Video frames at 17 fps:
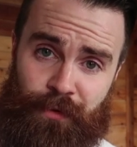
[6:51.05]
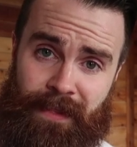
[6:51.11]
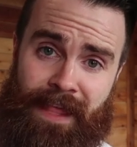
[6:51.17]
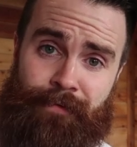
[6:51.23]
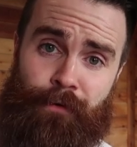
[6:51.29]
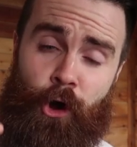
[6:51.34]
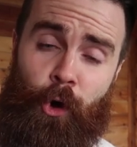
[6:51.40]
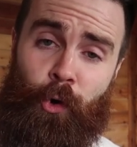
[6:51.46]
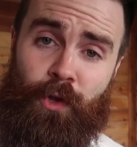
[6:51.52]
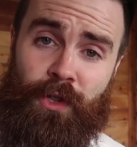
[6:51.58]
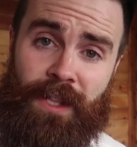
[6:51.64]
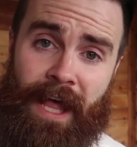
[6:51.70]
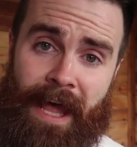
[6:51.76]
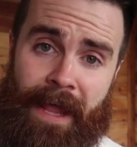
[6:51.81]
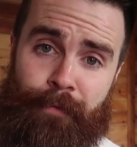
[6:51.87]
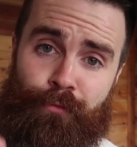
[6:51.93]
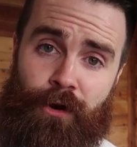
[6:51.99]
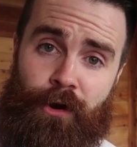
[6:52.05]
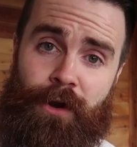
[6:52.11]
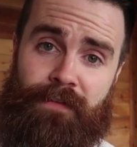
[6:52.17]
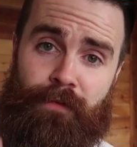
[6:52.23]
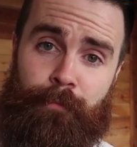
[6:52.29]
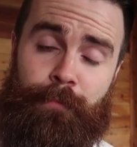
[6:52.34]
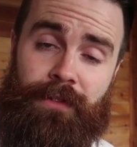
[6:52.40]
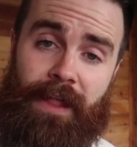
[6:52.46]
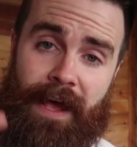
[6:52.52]
They have a whole library
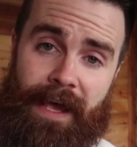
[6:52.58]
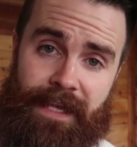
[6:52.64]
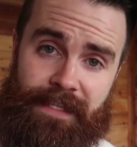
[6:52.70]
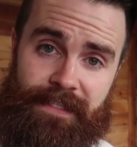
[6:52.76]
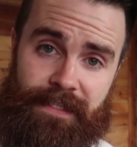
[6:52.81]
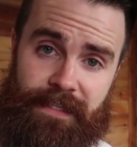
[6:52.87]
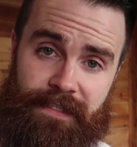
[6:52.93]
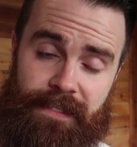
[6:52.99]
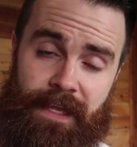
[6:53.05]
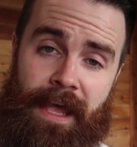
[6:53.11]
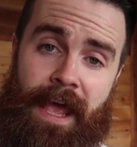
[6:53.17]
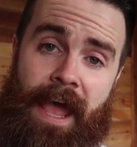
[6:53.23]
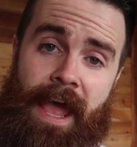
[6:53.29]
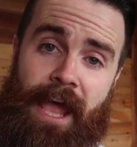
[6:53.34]
of appliances,